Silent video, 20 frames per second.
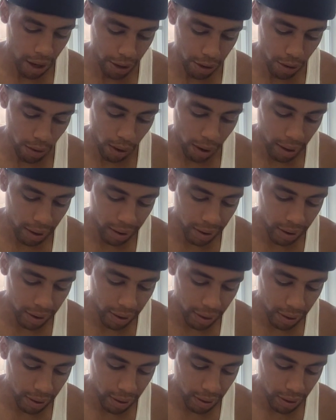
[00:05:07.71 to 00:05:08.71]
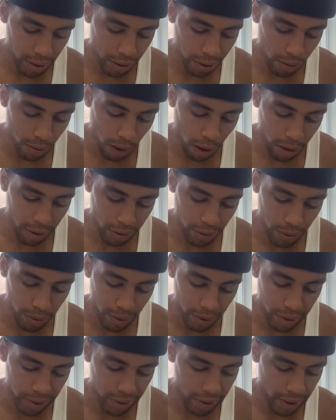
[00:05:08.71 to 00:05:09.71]
You are to, di- you are to
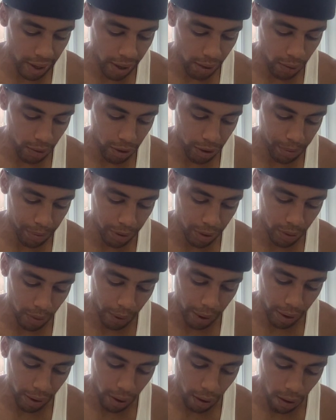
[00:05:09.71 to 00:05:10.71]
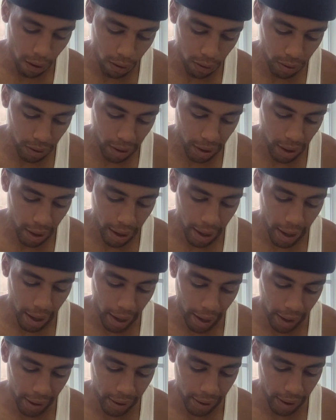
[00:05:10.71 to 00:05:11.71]
distinguish between the holy
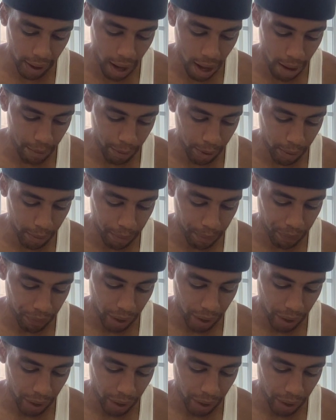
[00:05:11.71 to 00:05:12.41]
and the common,